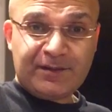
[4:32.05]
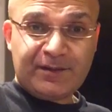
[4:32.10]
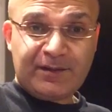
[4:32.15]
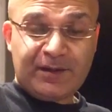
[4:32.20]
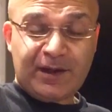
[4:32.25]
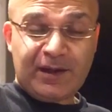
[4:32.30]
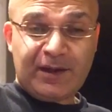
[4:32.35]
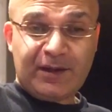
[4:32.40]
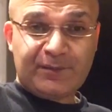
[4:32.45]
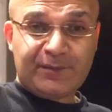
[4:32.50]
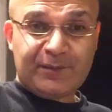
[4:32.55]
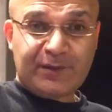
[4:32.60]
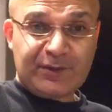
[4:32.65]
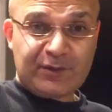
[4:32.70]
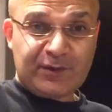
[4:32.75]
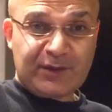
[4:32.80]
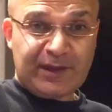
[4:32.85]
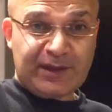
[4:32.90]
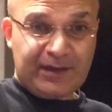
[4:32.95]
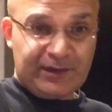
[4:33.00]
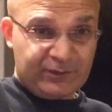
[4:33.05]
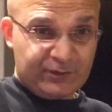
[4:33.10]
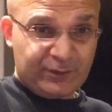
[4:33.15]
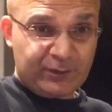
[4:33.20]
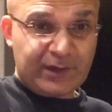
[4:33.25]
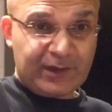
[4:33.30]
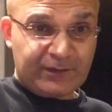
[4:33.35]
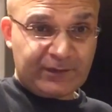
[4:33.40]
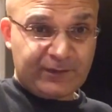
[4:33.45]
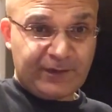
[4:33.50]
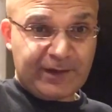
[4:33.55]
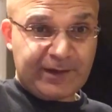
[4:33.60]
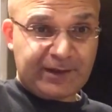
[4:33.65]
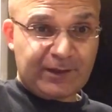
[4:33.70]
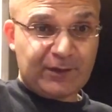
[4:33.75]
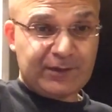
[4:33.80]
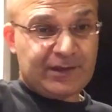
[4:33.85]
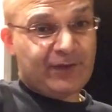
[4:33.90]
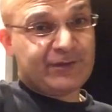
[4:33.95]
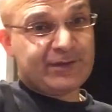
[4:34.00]
And you get very
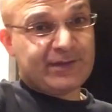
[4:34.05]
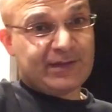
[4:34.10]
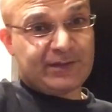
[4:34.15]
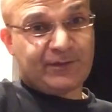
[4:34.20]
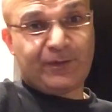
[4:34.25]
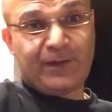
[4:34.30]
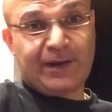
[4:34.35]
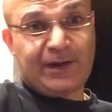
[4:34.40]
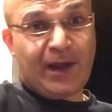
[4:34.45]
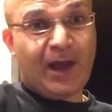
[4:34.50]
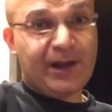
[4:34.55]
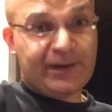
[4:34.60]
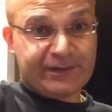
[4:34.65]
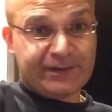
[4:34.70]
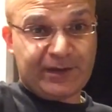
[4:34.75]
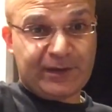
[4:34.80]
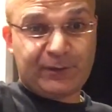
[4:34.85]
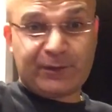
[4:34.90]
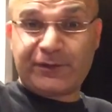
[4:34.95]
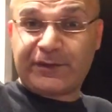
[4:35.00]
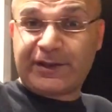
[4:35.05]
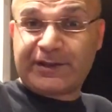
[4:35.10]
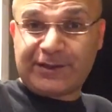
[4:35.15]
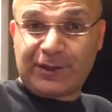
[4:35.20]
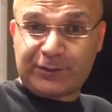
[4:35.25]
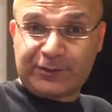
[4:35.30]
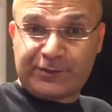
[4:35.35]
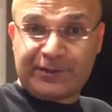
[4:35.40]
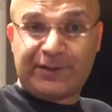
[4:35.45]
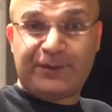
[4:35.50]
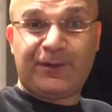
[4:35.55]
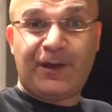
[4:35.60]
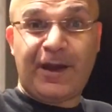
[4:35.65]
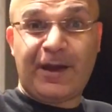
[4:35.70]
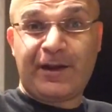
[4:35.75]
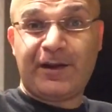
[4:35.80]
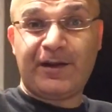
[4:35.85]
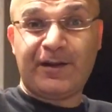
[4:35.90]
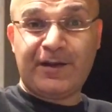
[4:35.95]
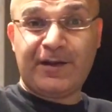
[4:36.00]
close. Obviously, it's very hot there when you get close to the
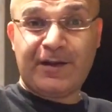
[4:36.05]
fire.